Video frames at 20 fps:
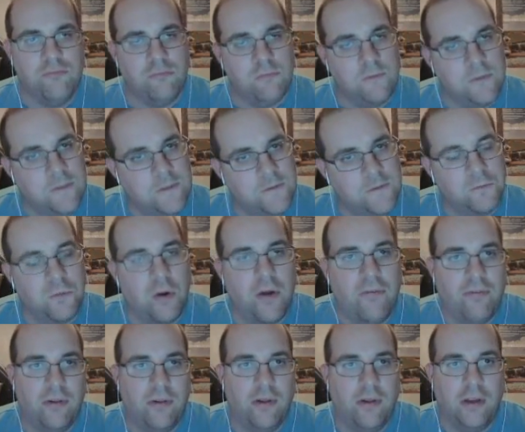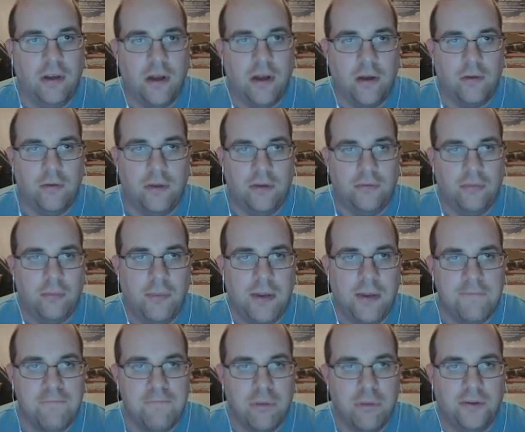this would
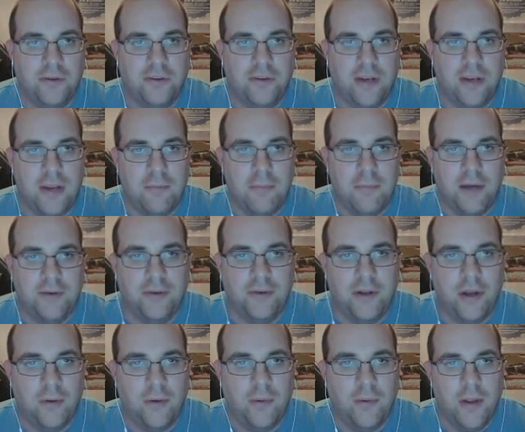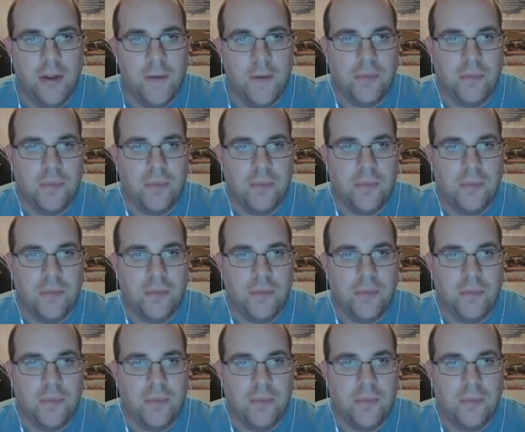be present-day Mexico.